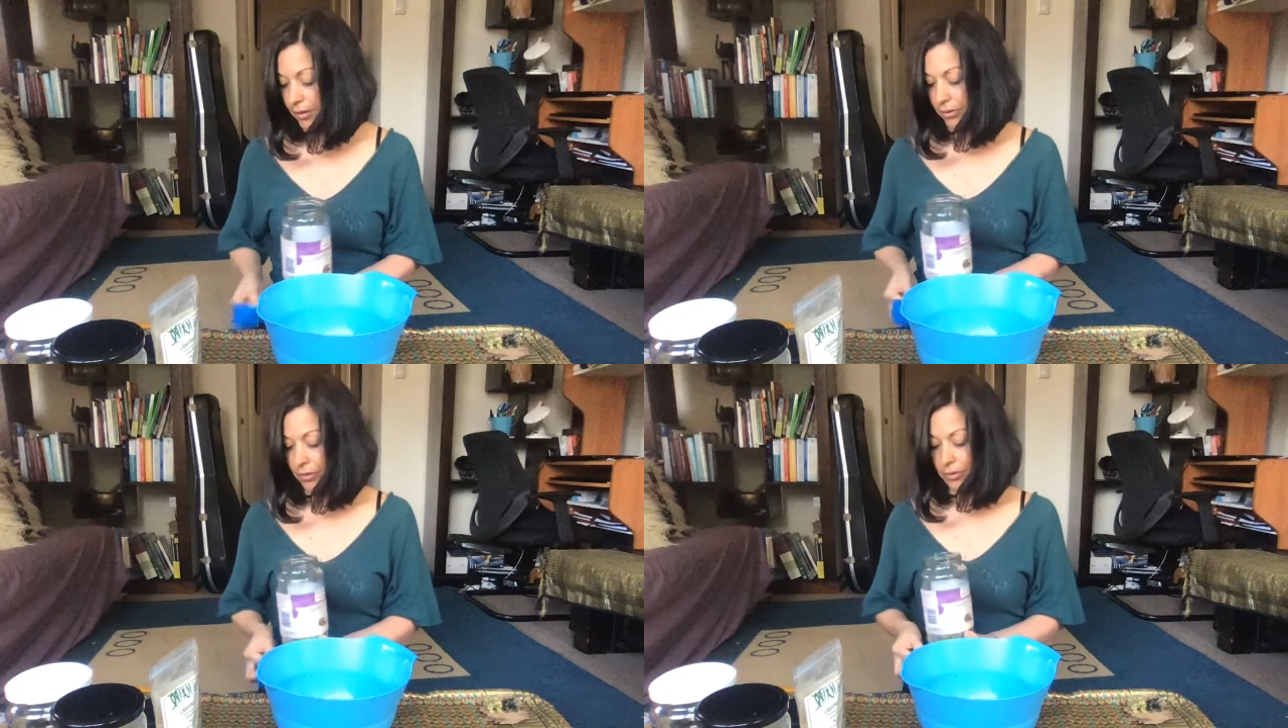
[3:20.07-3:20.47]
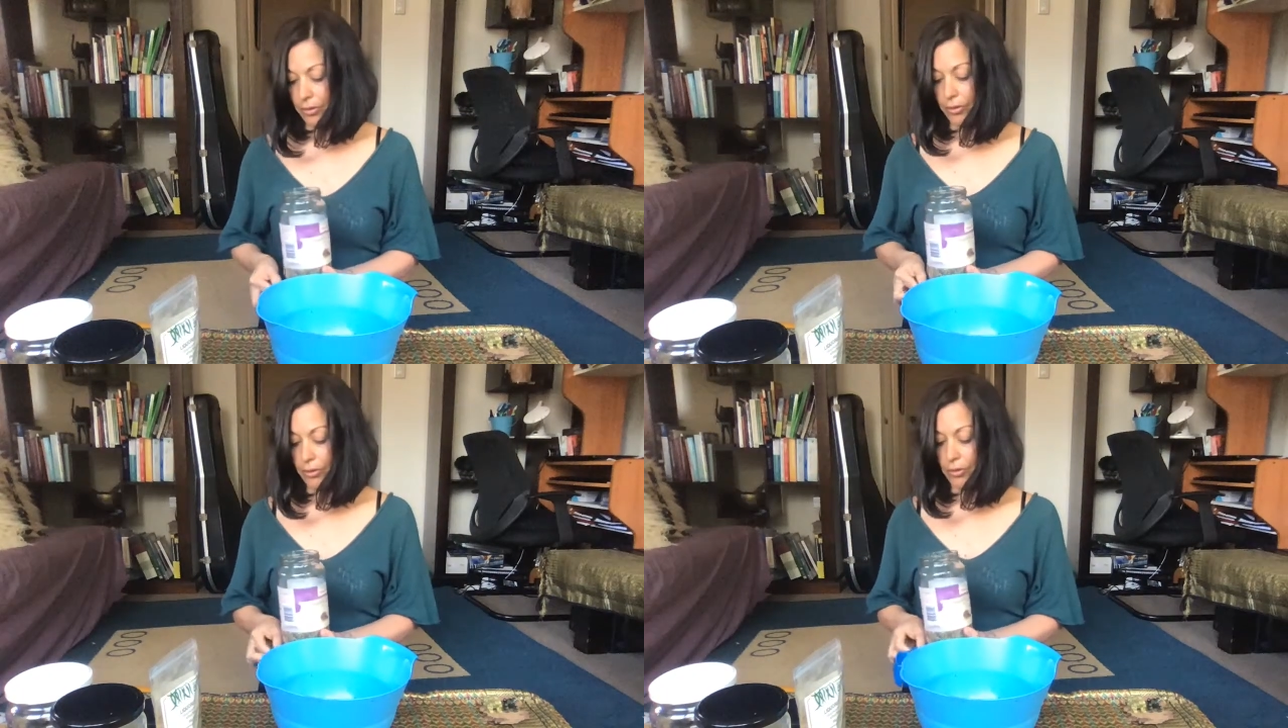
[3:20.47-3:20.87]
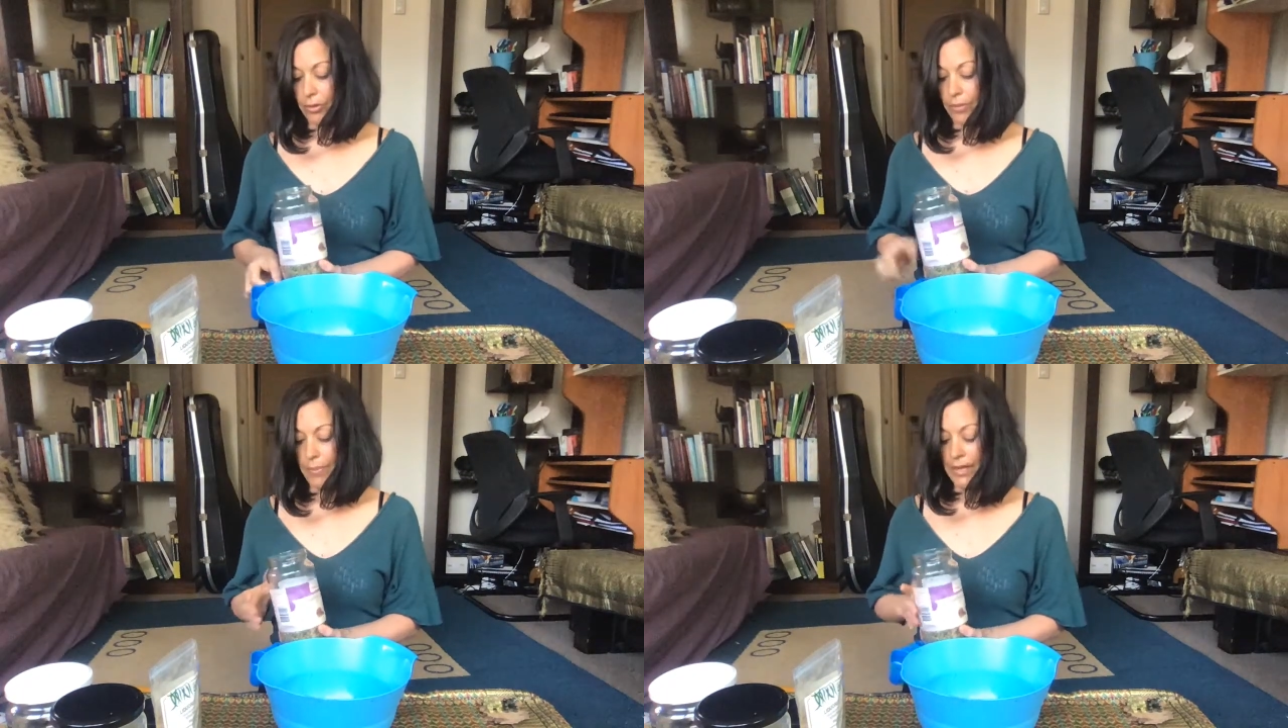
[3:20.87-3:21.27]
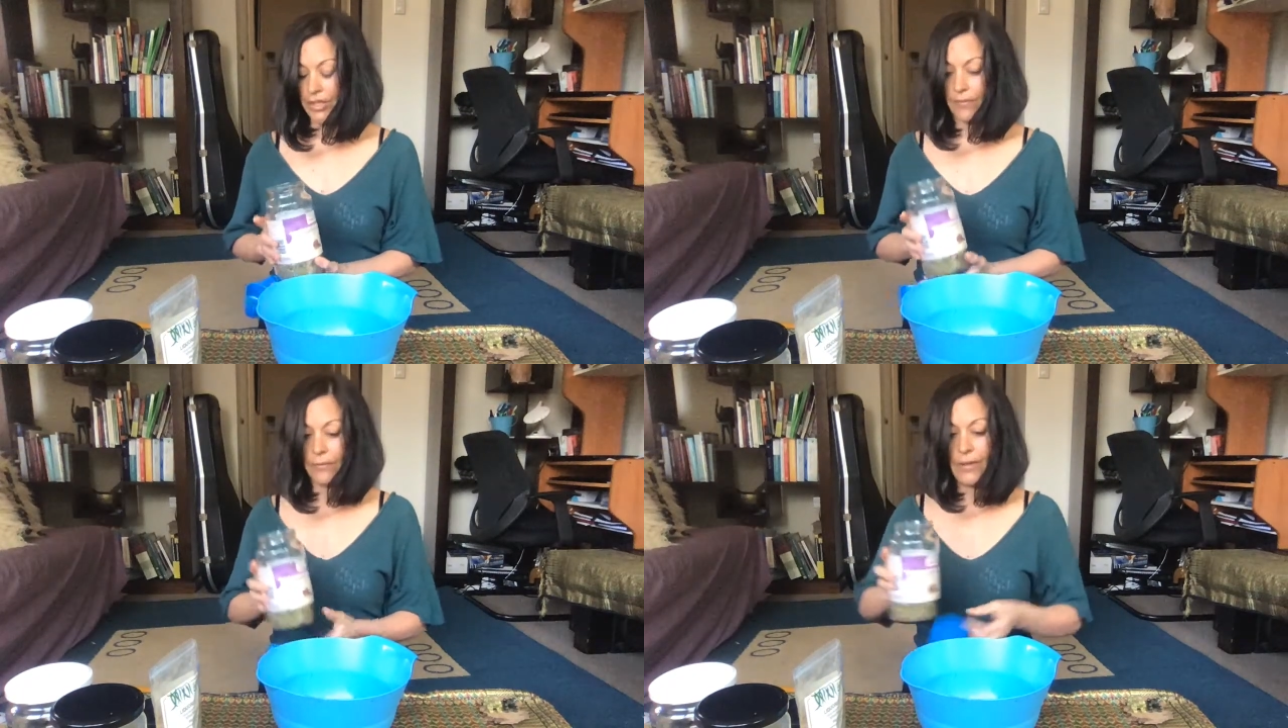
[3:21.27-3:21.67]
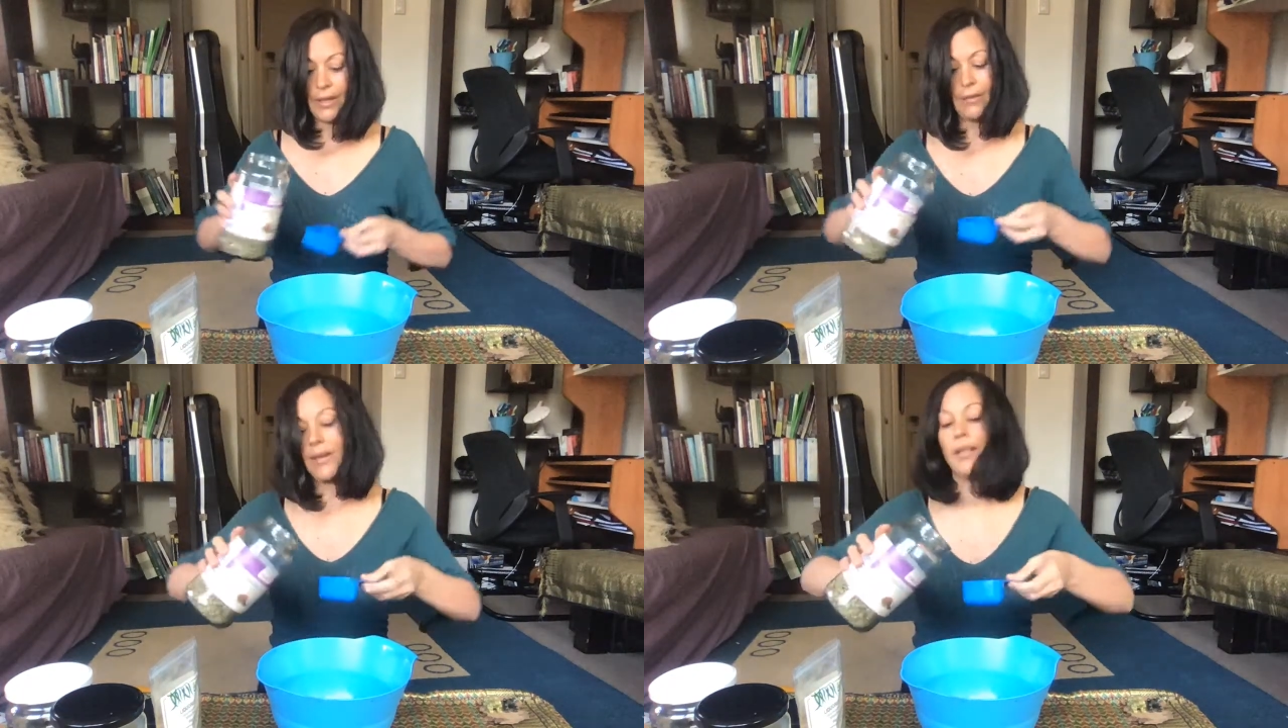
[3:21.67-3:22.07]
So
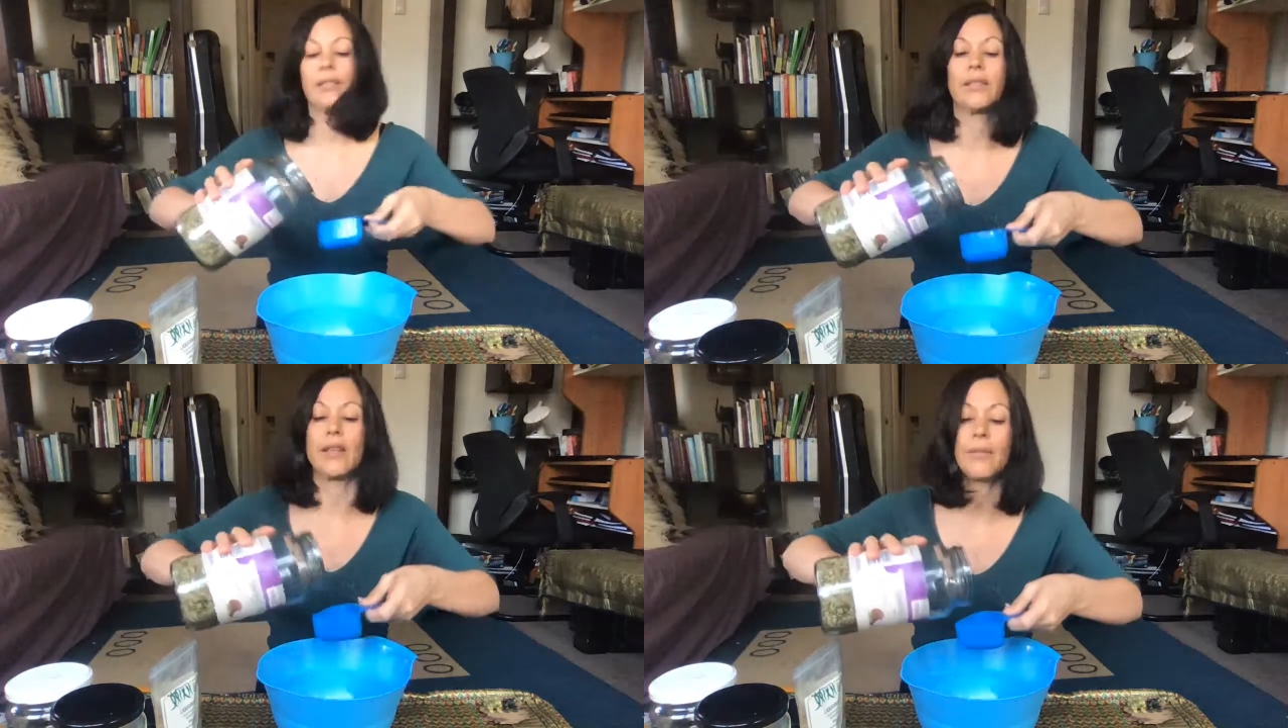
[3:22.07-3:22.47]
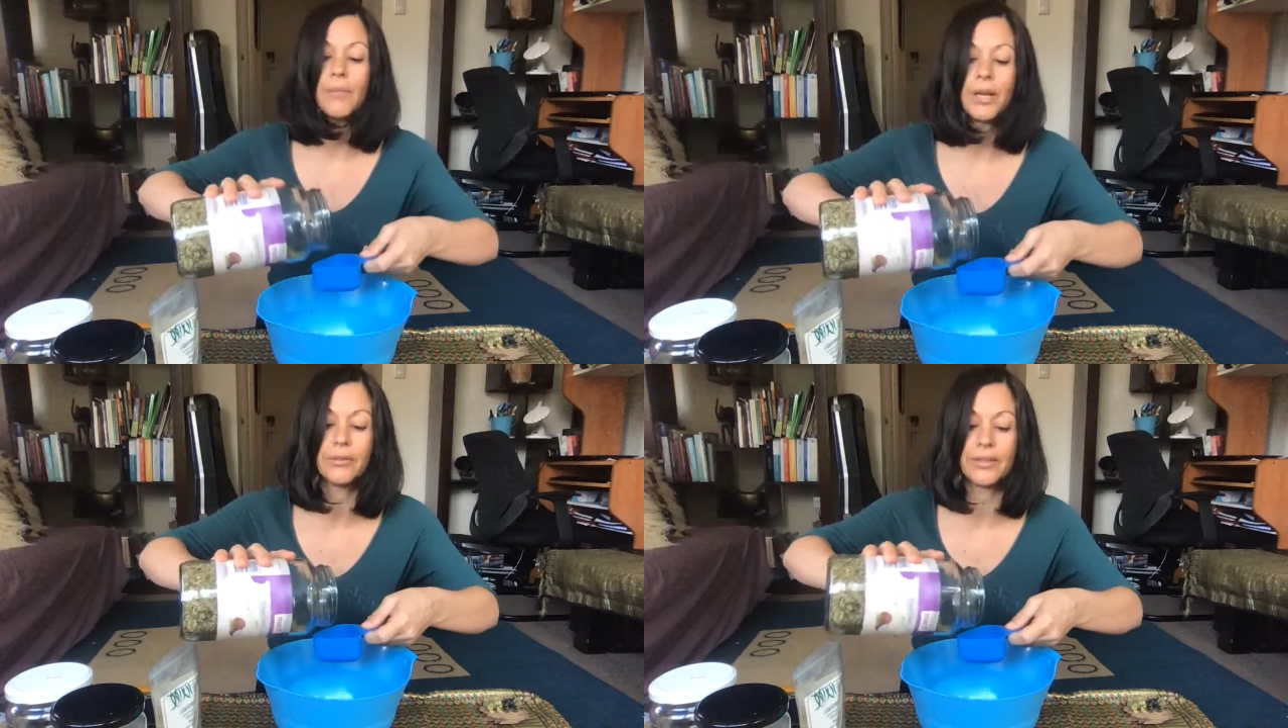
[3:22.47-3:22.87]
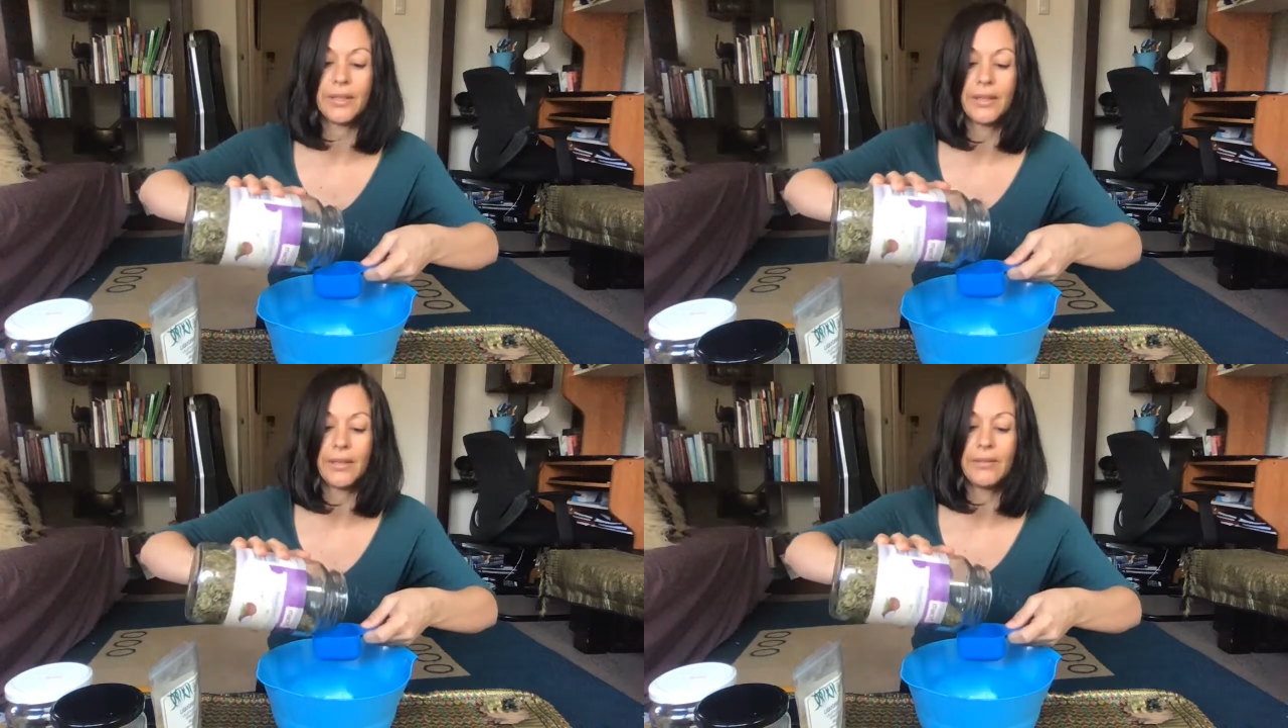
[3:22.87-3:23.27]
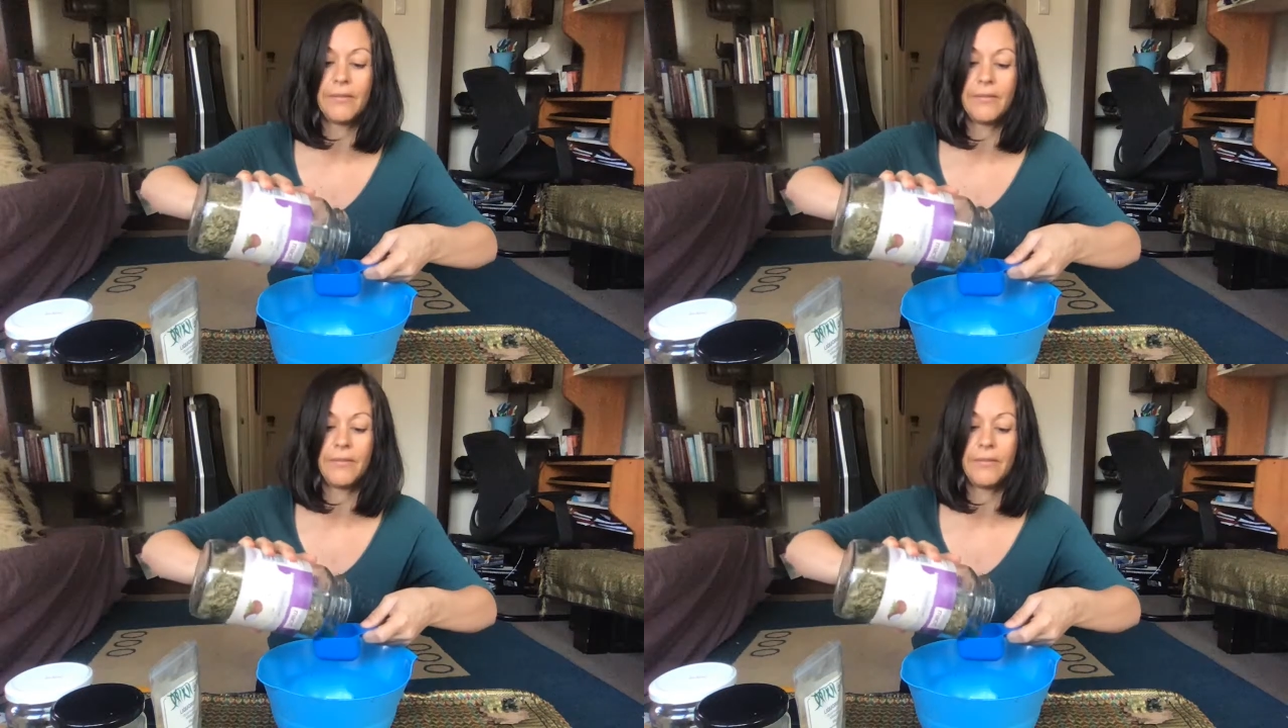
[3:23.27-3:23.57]
passionflower is another mild sedative,